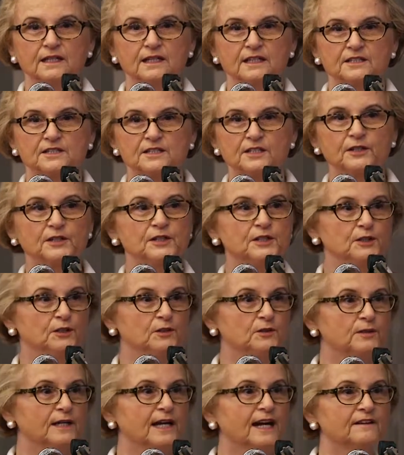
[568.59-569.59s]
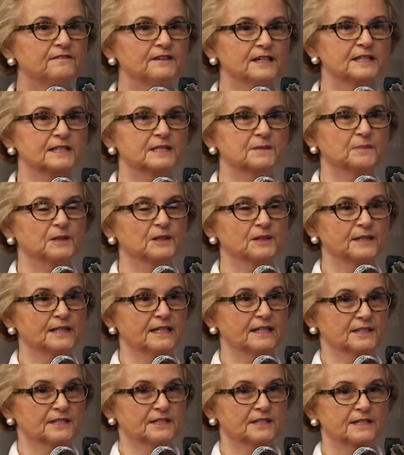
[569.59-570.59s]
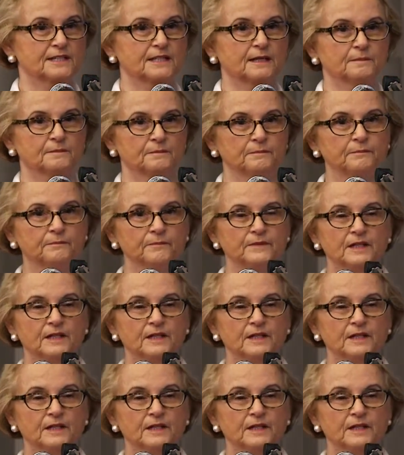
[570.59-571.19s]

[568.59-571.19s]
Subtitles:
So you have experienced some